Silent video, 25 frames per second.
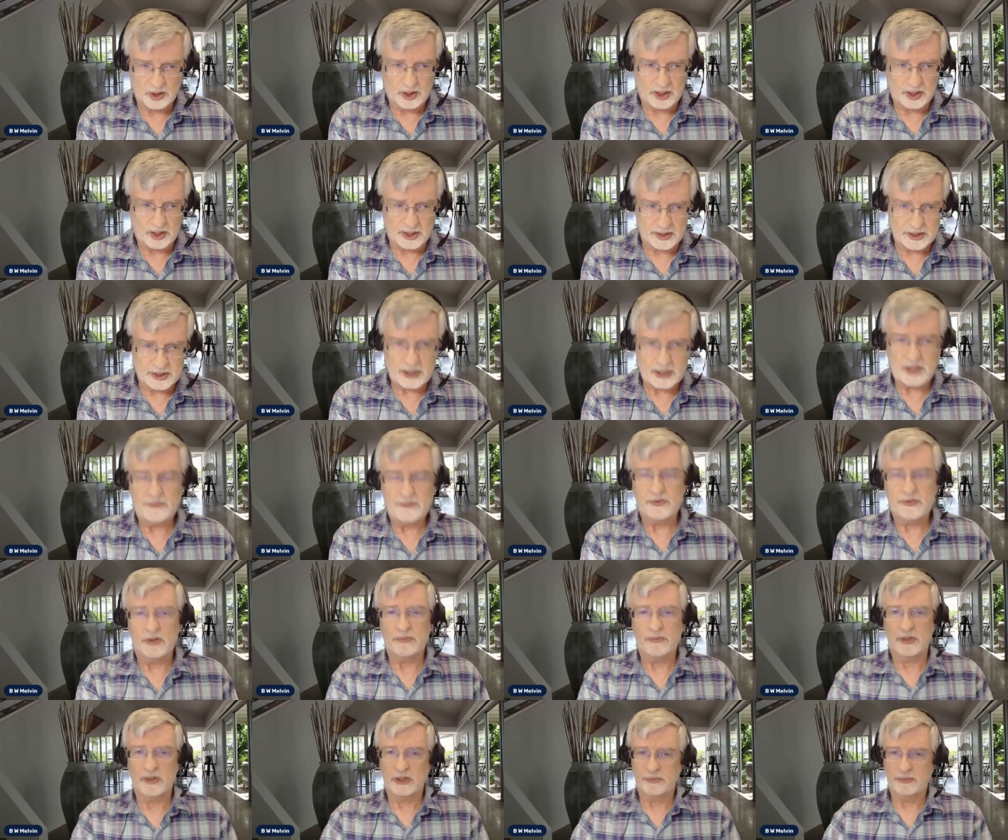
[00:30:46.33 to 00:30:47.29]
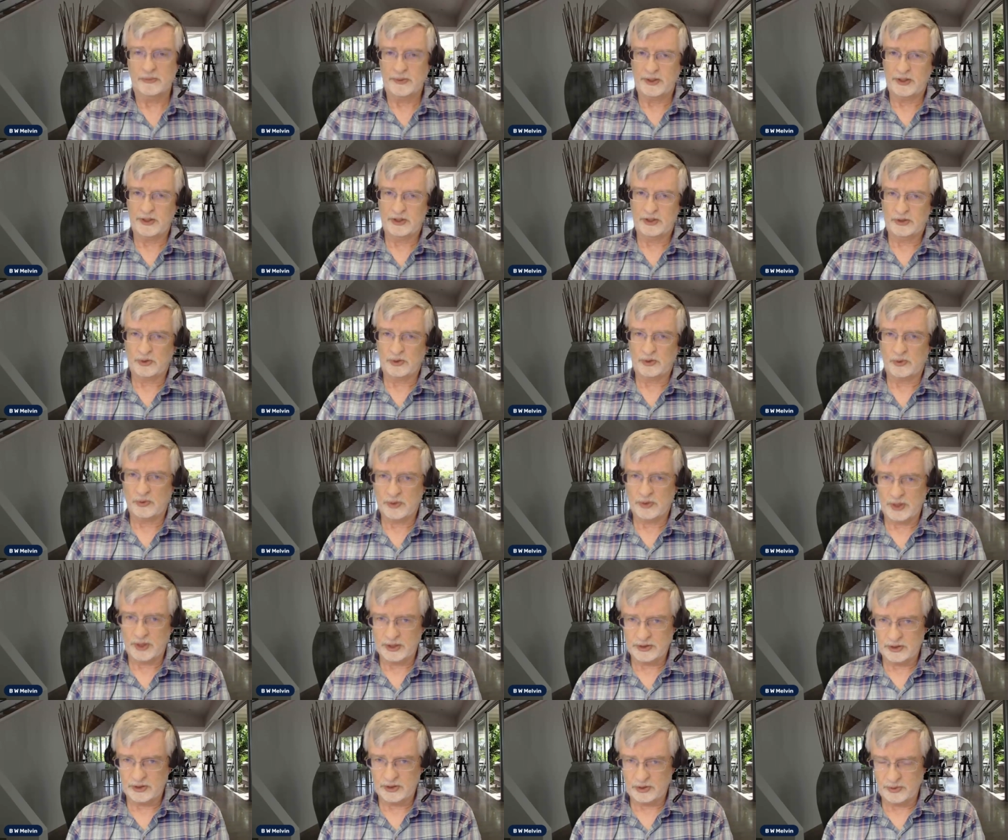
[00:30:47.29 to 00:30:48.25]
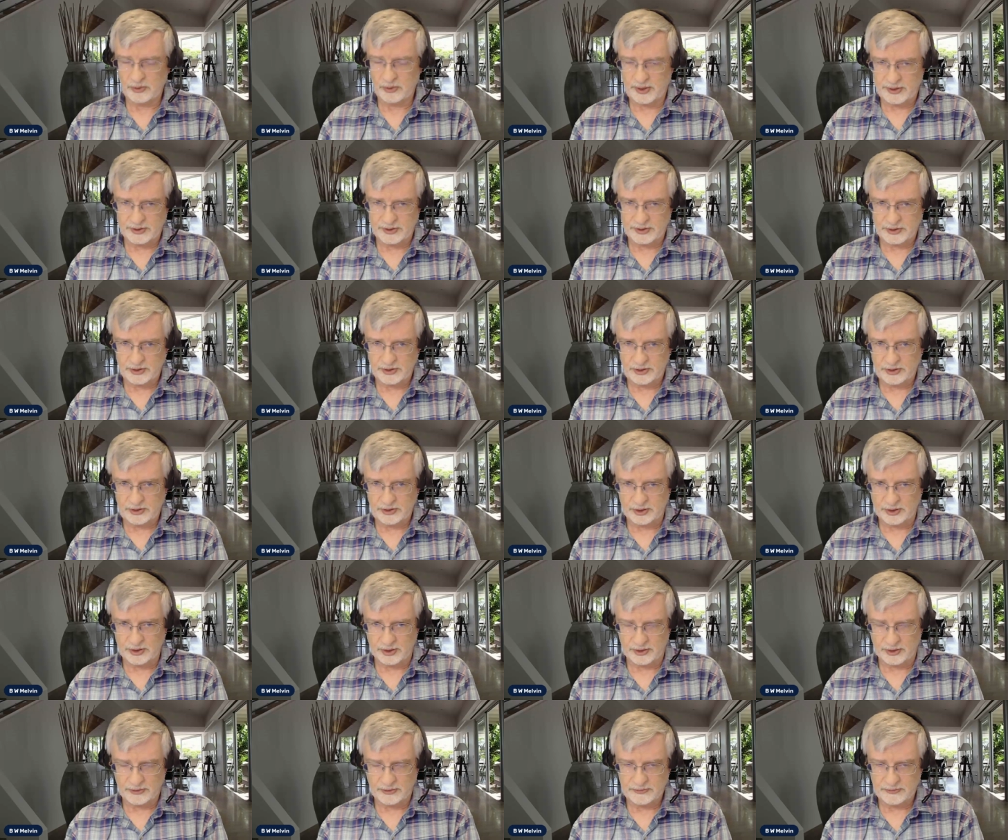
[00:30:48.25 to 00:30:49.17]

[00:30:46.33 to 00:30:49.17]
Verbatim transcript: and evil must be extolled as the greatest good.